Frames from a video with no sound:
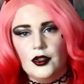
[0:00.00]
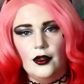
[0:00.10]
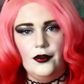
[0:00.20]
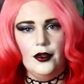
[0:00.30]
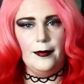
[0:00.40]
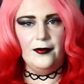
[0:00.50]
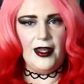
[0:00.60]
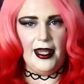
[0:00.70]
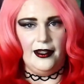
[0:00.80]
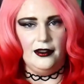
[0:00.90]
So if you're a
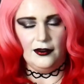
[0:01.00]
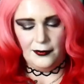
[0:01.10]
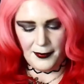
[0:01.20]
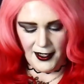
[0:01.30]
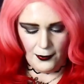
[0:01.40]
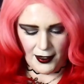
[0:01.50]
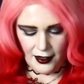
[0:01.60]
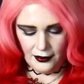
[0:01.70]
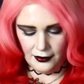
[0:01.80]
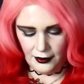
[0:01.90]
fan of Pee Wee,
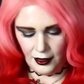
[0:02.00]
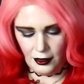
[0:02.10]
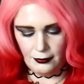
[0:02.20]
you